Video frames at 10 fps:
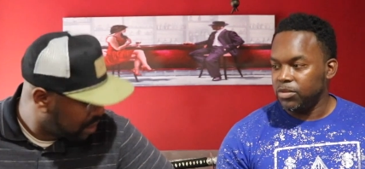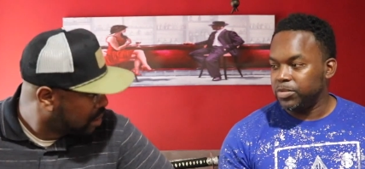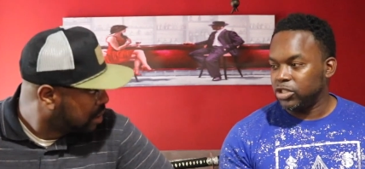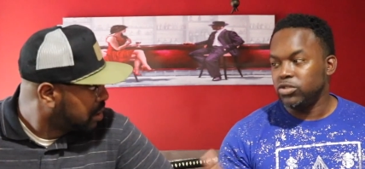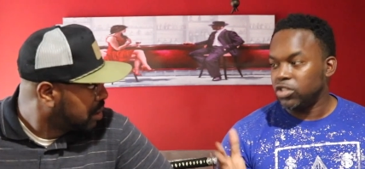
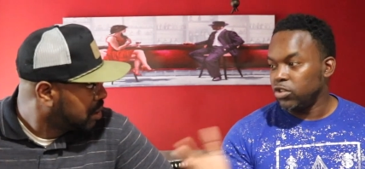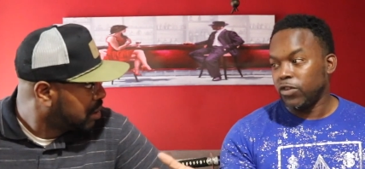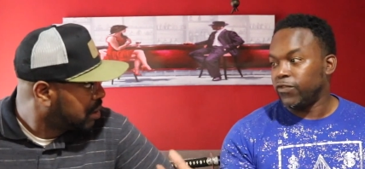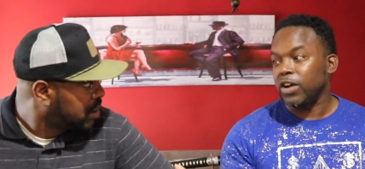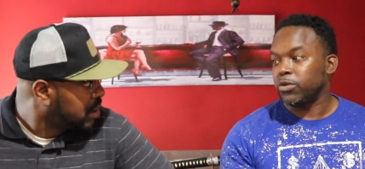Speaker 1: But you
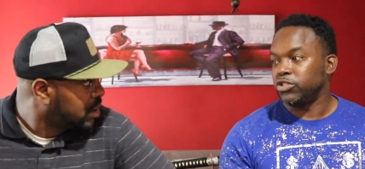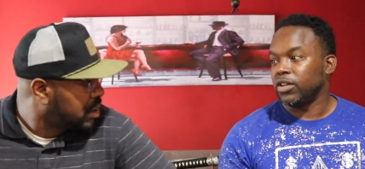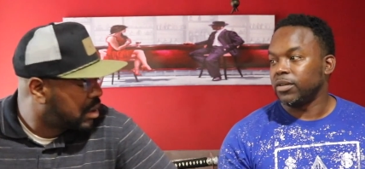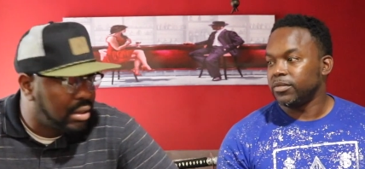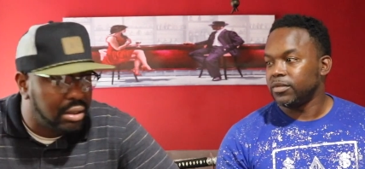don't fuck with Trump.
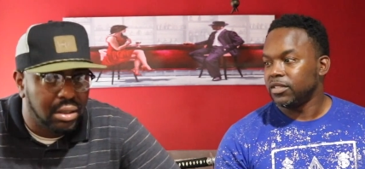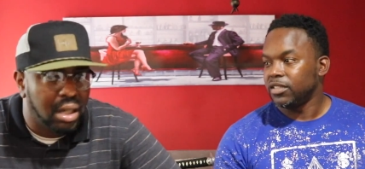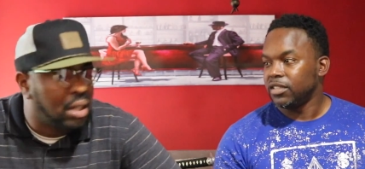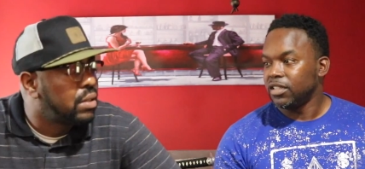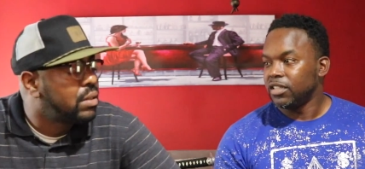
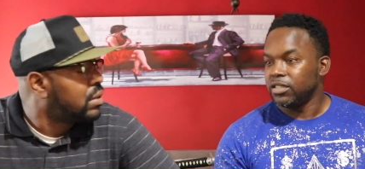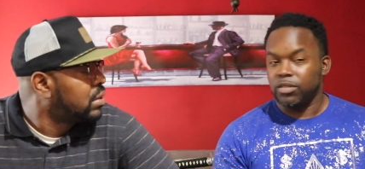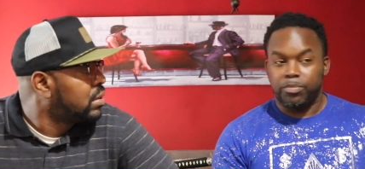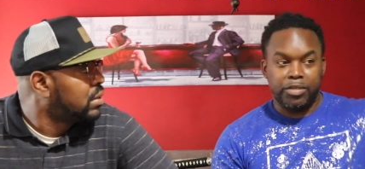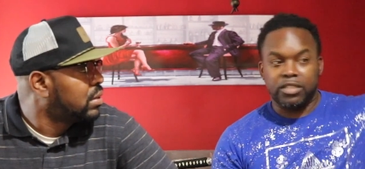No.
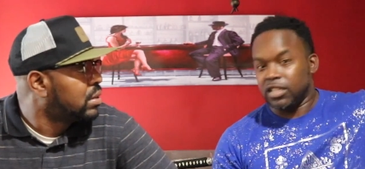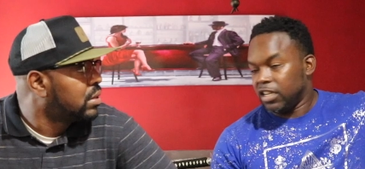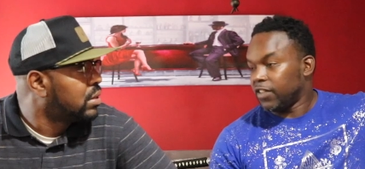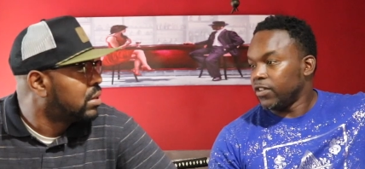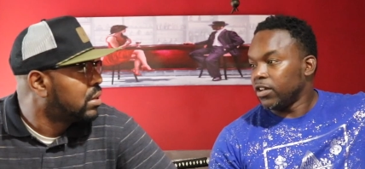So, but the
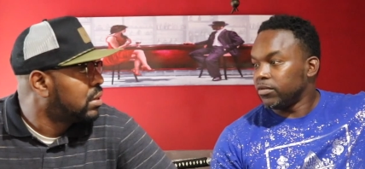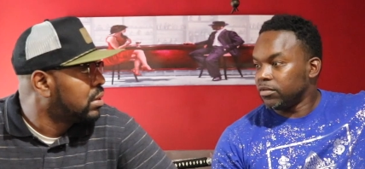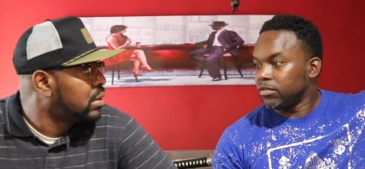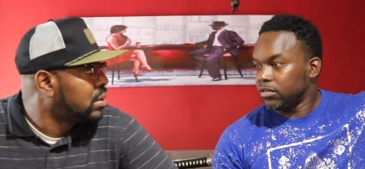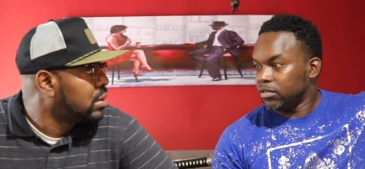NFL.